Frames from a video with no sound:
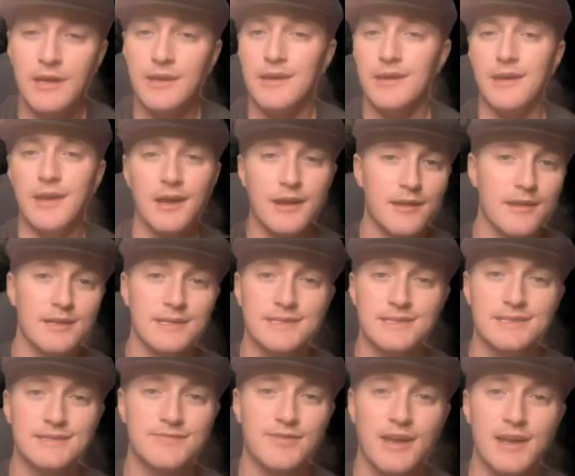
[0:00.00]
None of this
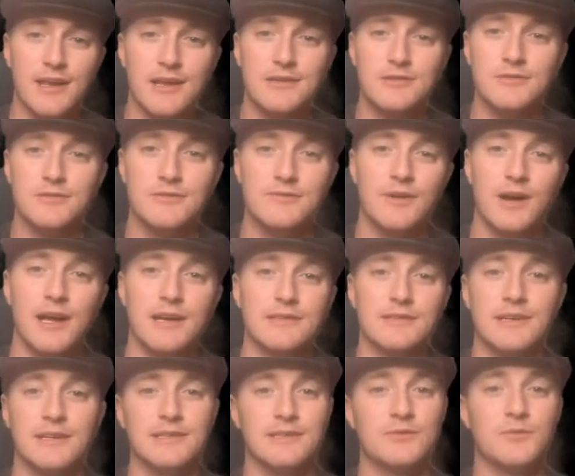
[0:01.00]
is financial advice.
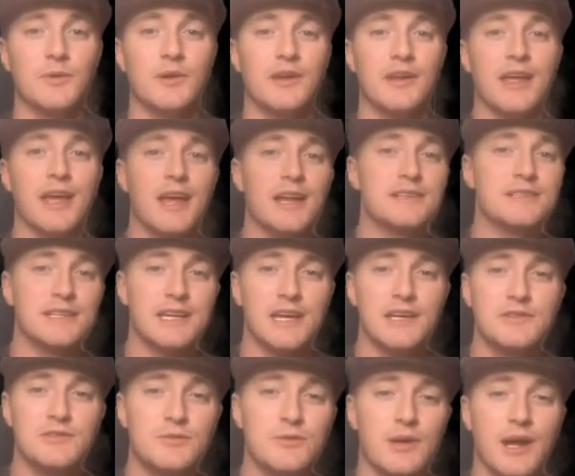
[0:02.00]
I just wanted to
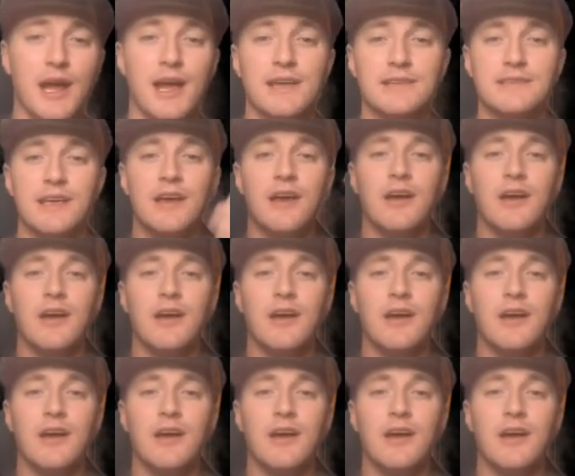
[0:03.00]
educate you guys